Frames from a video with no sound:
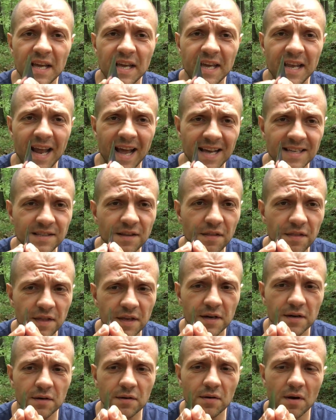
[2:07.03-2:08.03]
It has a
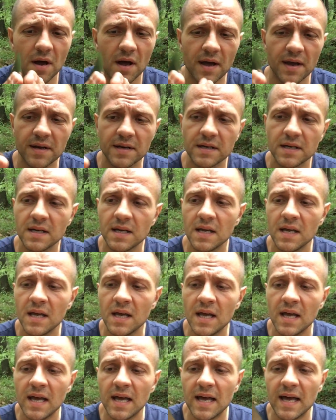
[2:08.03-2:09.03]
thinner grind,
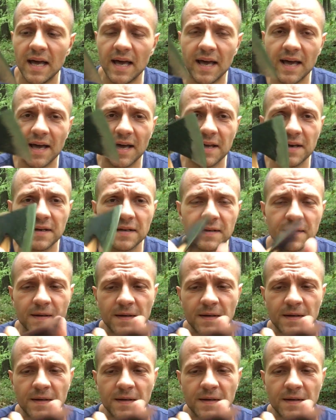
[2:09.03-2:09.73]
and